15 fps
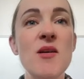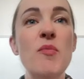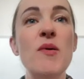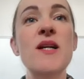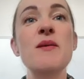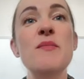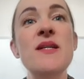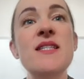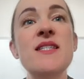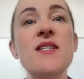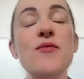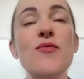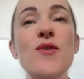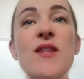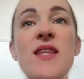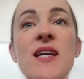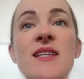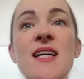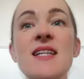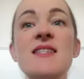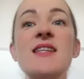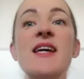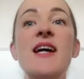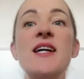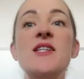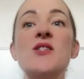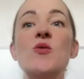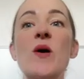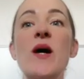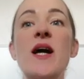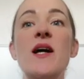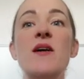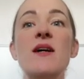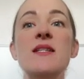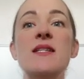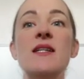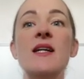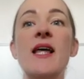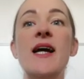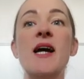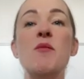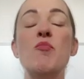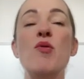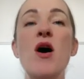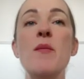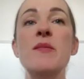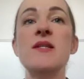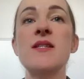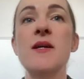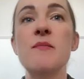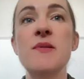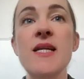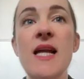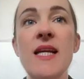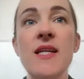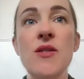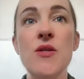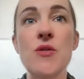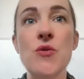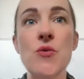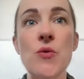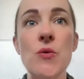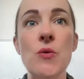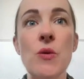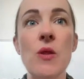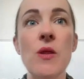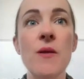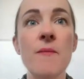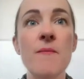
But it means a different thing. That's like I swear, as in like I promise I'm telling the truth.